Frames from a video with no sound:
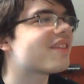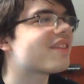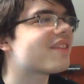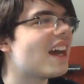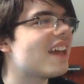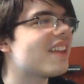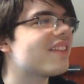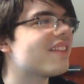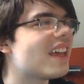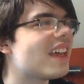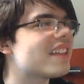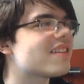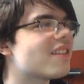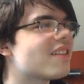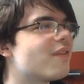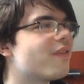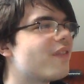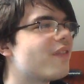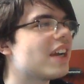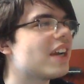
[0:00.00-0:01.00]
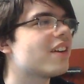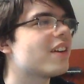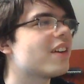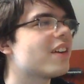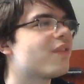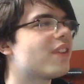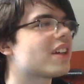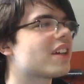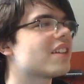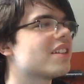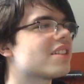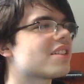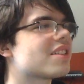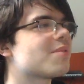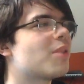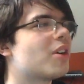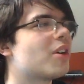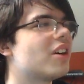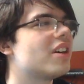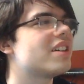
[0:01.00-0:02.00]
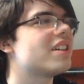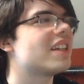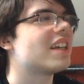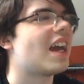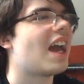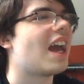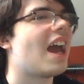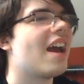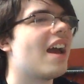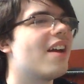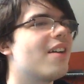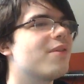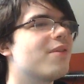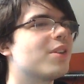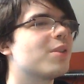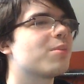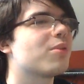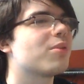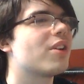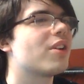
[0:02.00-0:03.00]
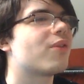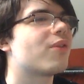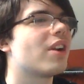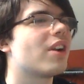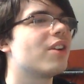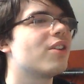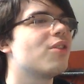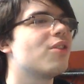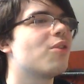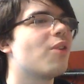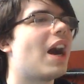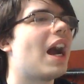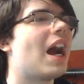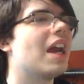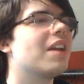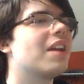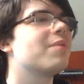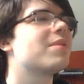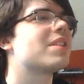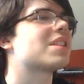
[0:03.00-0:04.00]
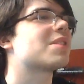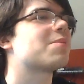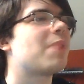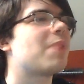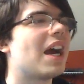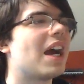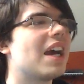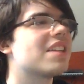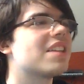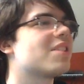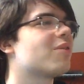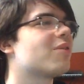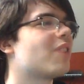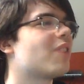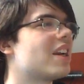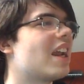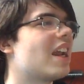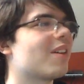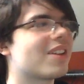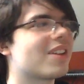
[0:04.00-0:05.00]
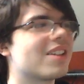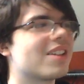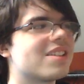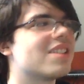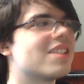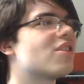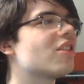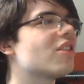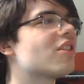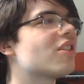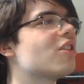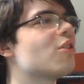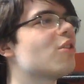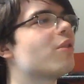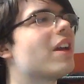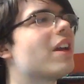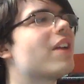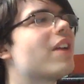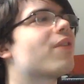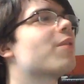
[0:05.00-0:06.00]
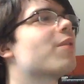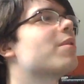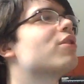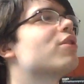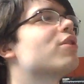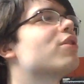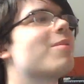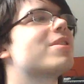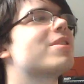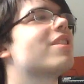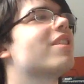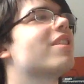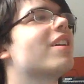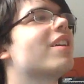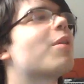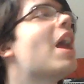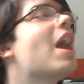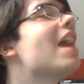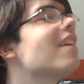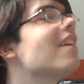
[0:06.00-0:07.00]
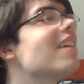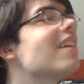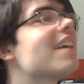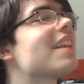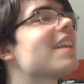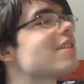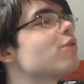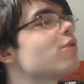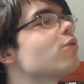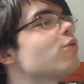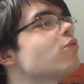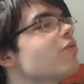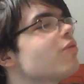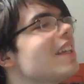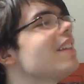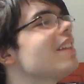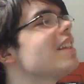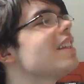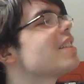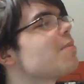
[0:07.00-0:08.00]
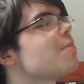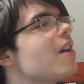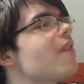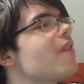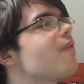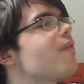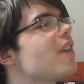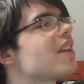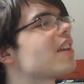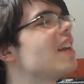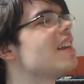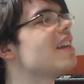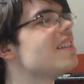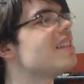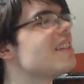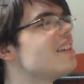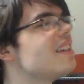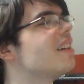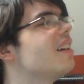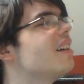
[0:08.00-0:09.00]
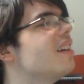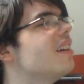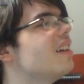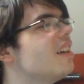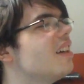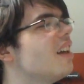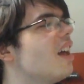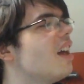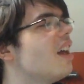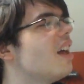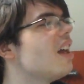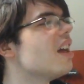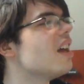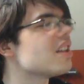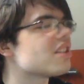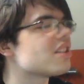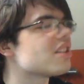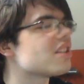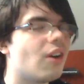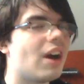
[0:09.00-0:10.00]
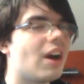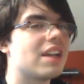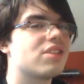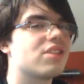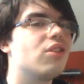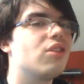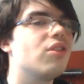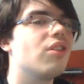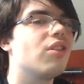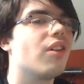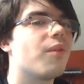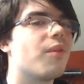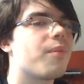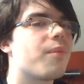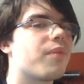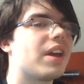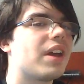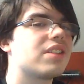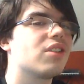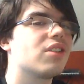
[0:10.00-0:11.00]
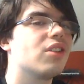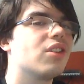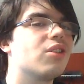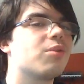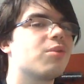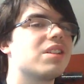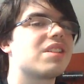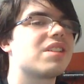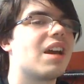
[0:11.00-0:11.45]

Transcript: that's a very fucking smart idea. Have your boyfriend, who I am despising right now because he took you away from me, drive me to the airport. Yeah, that's a really smart fucking idea. So I told her what